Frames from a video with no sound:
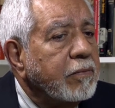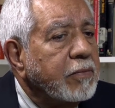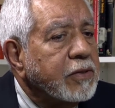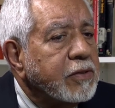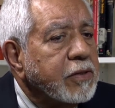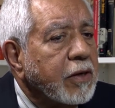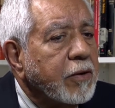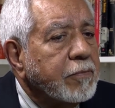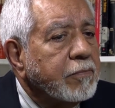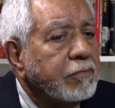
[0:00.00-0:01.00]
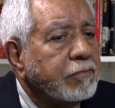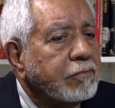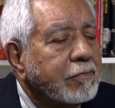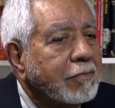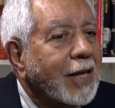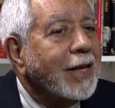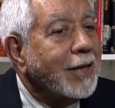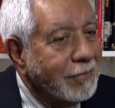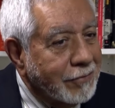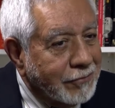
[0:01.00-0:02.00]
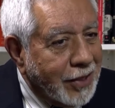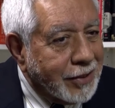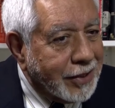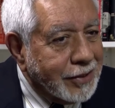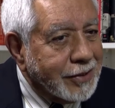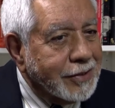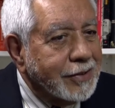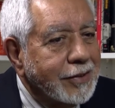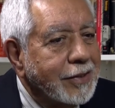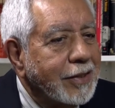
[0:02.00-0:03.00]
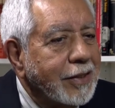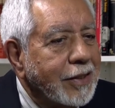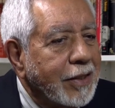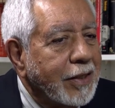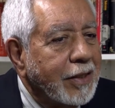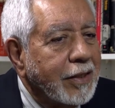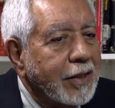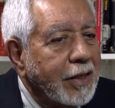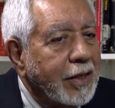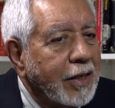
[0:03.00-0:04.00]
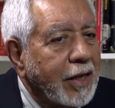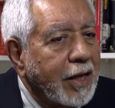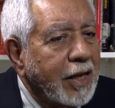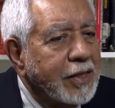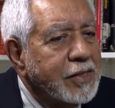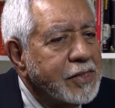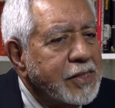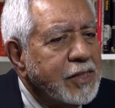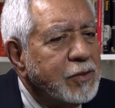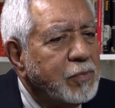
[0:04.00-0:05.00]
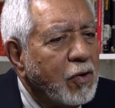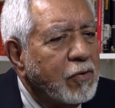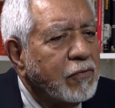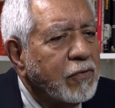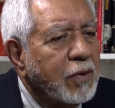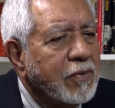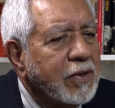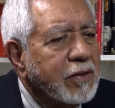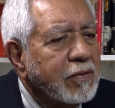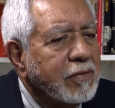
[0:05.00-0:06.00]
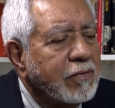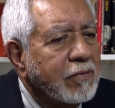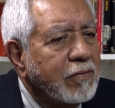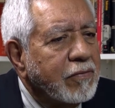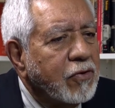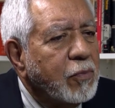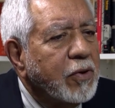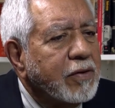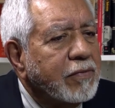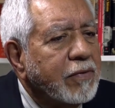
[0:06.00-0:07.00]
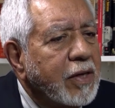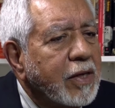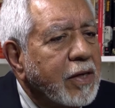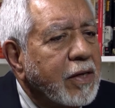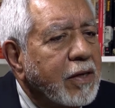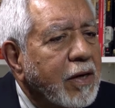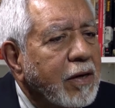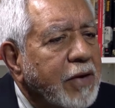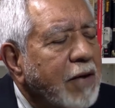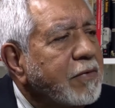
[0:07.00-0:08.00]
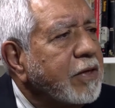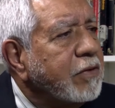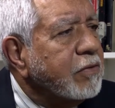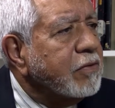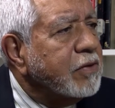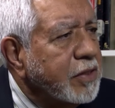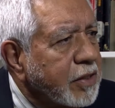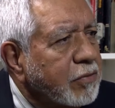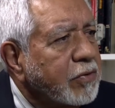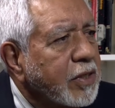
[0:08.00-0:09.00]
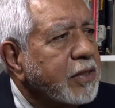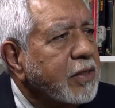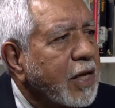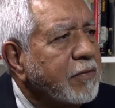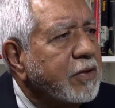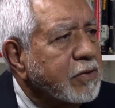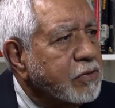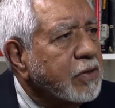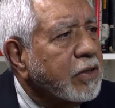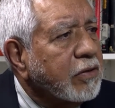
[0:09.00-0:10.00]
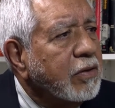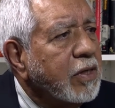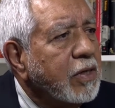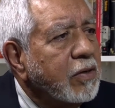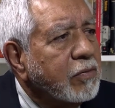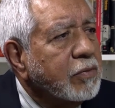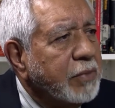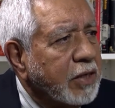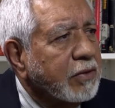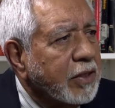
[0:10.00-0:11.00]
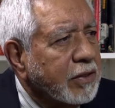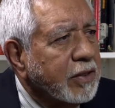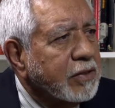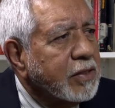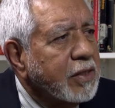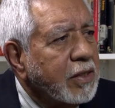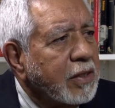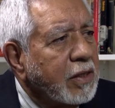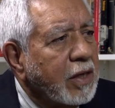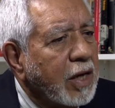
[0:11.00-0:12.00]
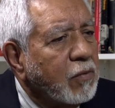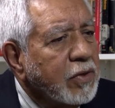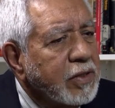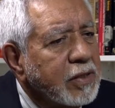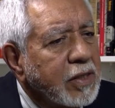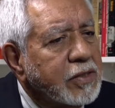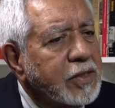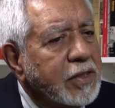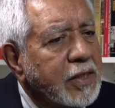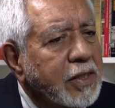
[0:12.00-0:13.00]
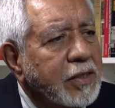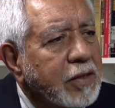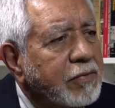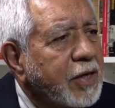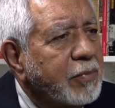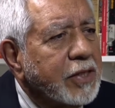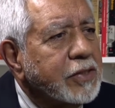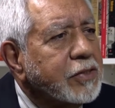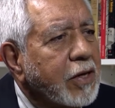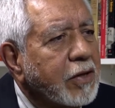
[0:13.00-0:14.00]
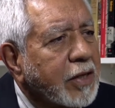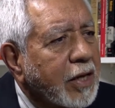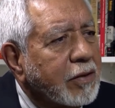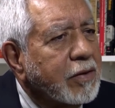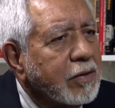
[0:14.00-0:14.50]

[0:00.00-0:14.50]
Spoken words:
Miss Vargas, and she spoke from the viewpoint of having to deal with and having to struggle with mental illness. Yeah. And one of the things she did, if anybody saw that